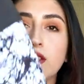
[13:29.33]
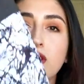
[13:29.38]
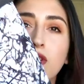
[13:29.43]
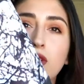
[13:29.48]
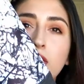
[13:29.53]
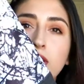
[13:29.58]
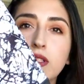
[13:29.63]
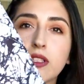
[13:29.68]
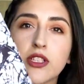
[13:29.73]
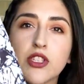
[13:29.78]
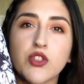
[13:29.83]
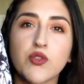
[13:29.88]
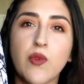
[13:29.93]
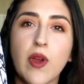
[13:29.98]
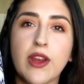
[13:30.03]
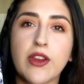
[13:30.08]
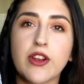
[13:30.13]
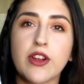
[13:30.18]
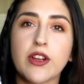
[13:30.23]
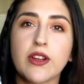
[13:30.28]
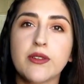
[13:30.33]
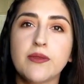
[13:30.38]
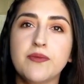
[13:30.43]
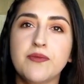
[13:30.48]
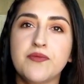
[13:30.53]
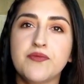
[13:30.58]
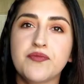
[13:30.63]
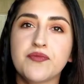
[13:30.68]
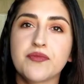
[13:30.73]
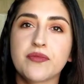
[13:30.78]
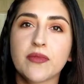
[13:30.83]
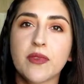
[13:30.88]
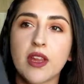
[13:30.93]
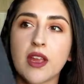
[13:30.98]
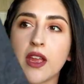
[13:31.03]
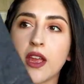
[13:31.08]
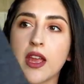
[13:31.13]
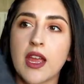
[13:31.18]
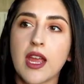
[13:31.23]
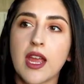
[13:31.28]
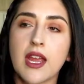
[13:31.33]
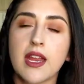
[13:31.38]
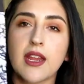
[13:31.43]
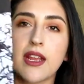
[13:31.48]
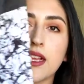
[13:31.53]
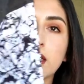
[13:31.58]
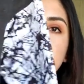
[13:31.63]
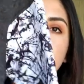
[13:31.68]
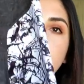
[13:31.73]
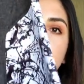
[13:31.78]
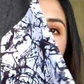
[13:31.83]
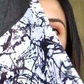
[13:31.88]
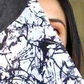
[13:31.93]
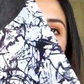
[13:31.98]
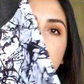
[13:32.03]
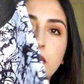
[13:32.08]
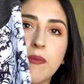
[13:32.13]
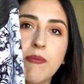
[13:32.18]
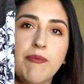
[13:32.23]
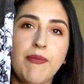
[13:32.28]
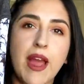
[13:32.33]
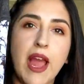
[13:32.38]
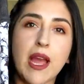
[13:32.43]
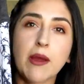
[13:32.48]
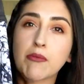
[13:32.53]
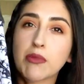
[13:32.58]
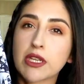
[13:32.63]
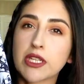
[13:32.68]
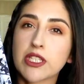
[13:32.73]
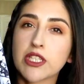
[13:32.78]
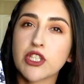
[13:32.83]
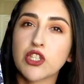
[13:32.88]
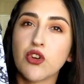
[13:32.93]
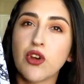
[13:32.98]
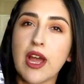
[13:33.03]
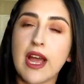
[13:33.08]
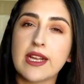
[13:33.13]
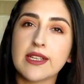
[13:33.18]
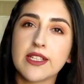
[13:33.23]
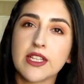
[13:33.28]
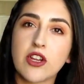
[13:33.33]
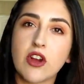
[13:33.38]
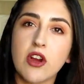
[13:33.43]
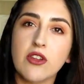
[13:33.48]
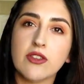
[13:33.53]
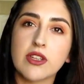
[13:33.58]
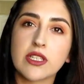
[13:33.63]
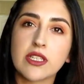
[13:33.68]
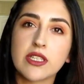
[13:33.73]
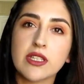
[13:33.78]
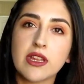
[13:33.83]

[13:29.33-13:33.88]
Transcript: so is a sweater and it's plain in the back but it still has it on the